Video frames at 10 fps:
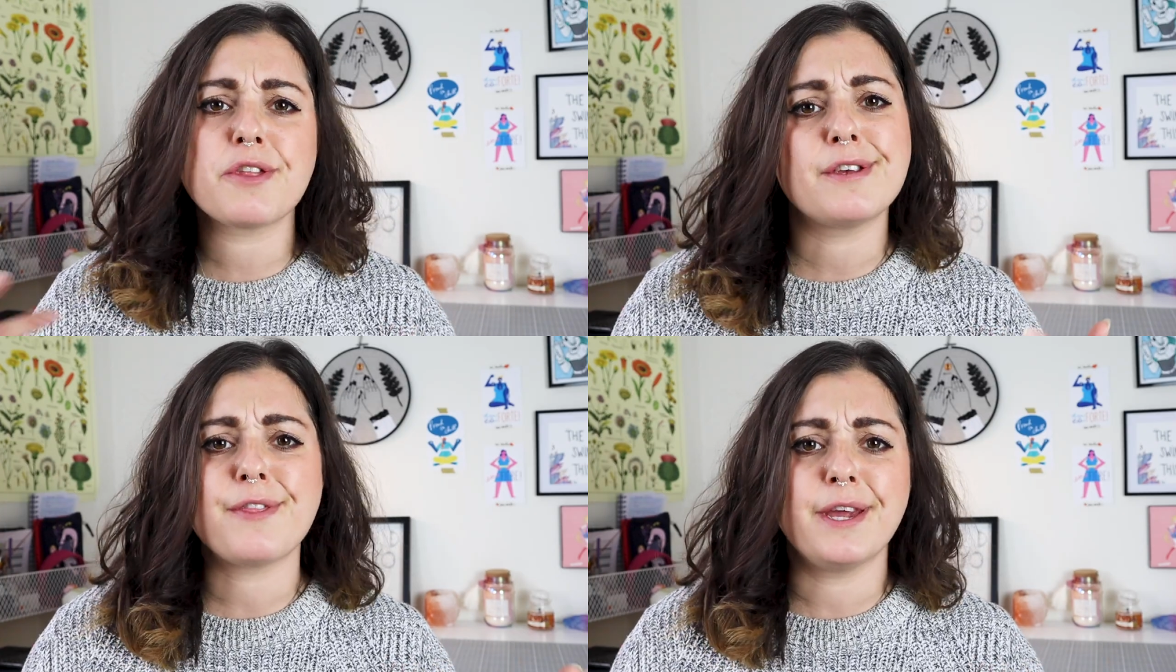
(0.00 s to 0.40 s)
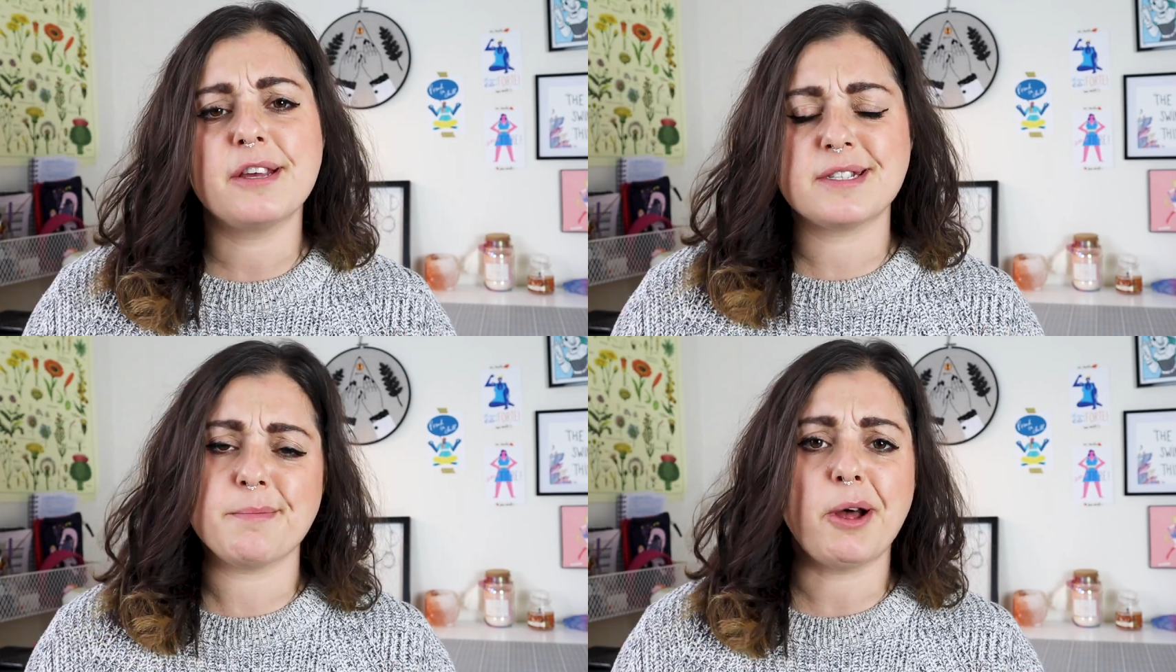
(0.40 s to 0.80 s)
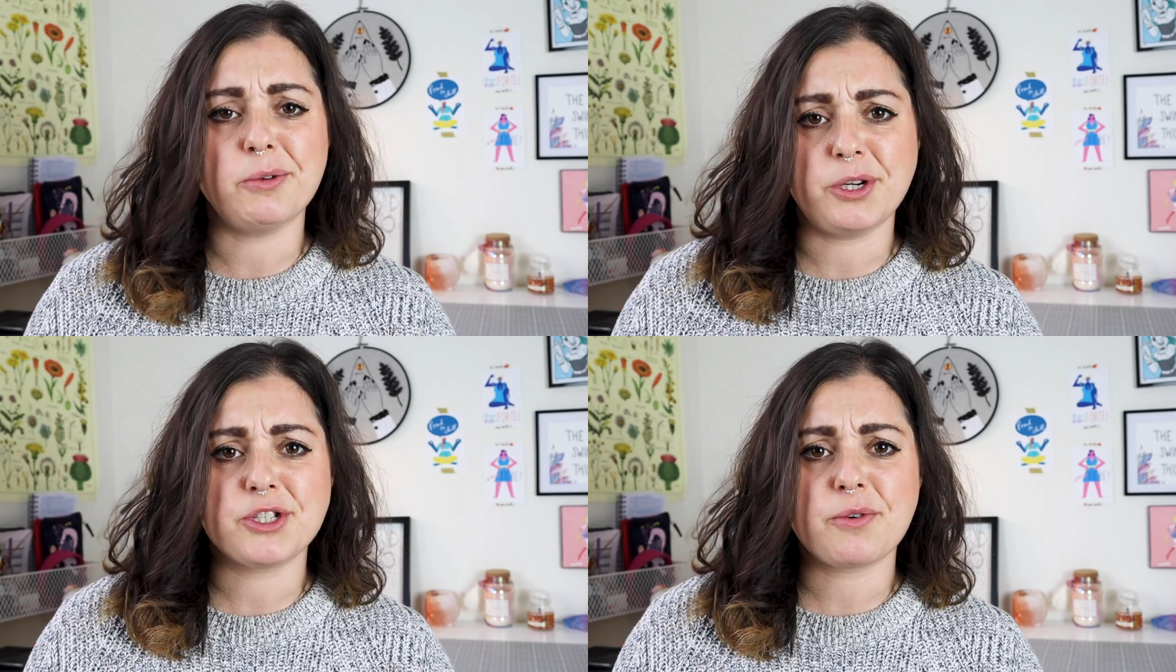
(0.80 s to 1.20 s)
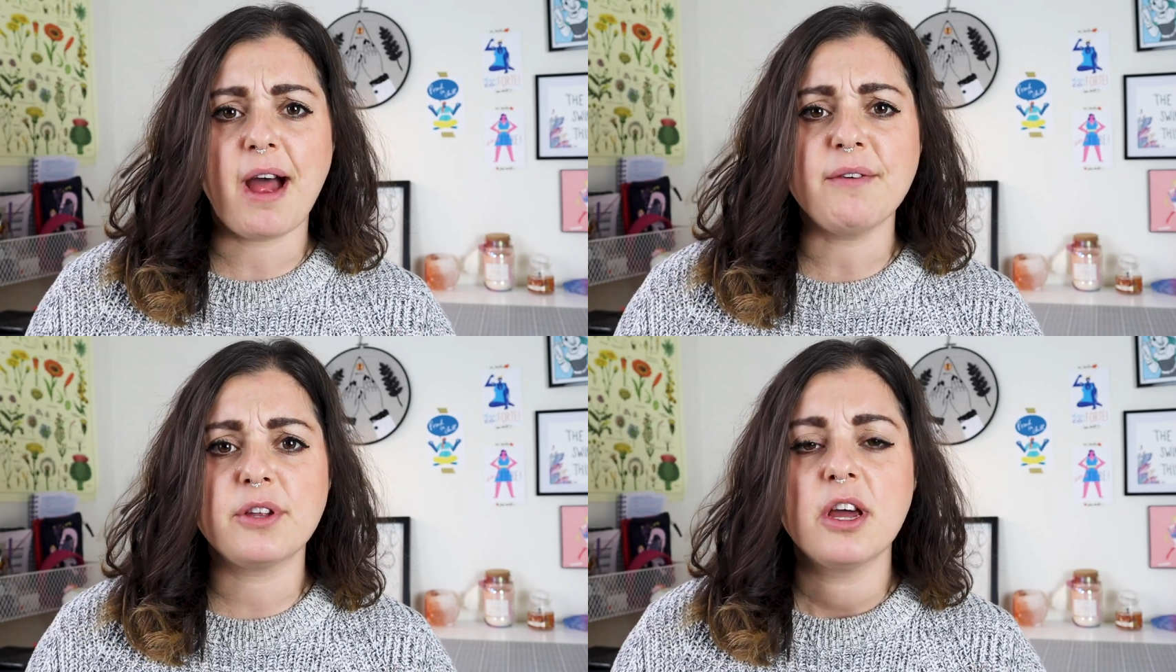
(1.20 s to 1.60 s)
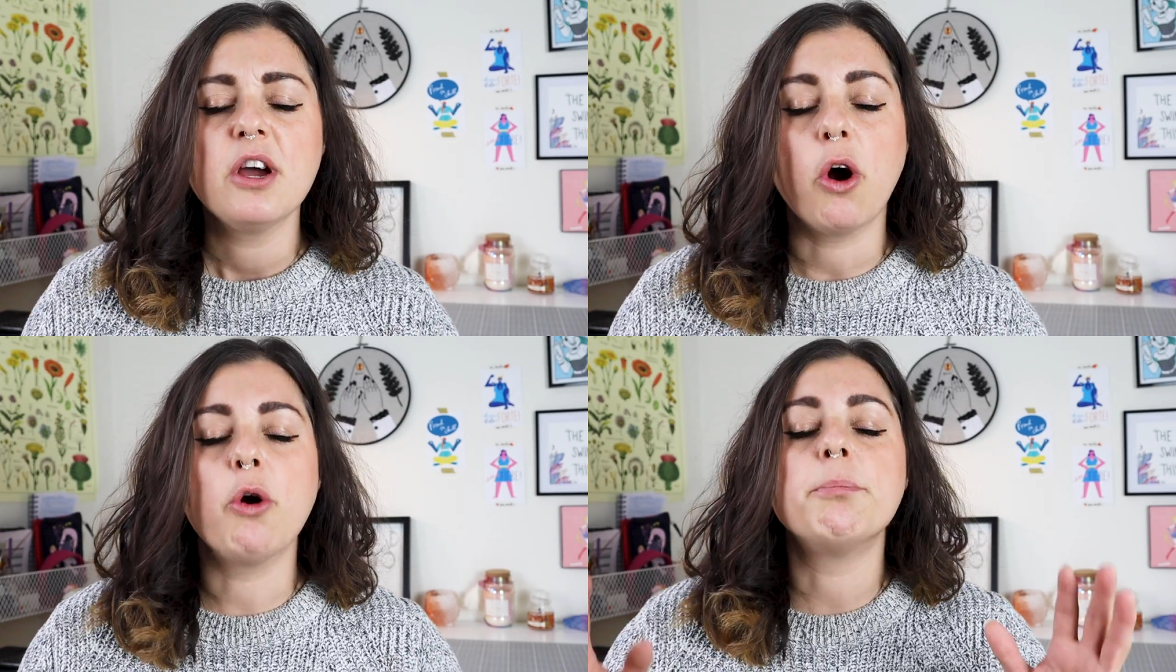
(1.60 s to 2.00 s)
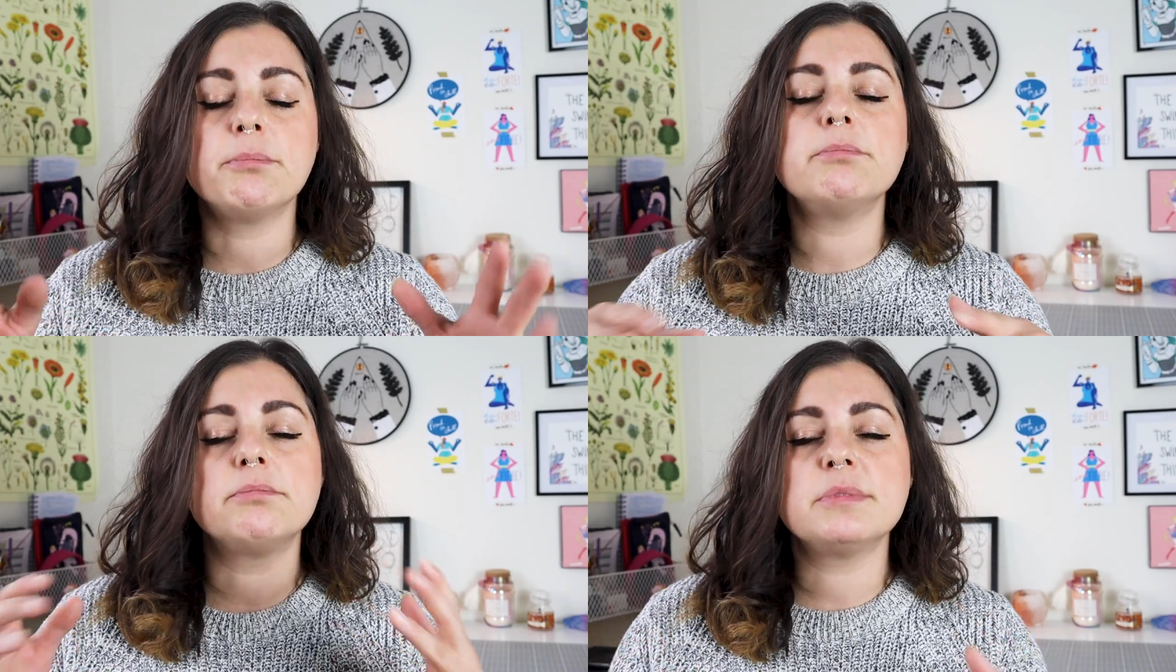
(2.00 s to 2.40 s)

thing is about witchcraft, or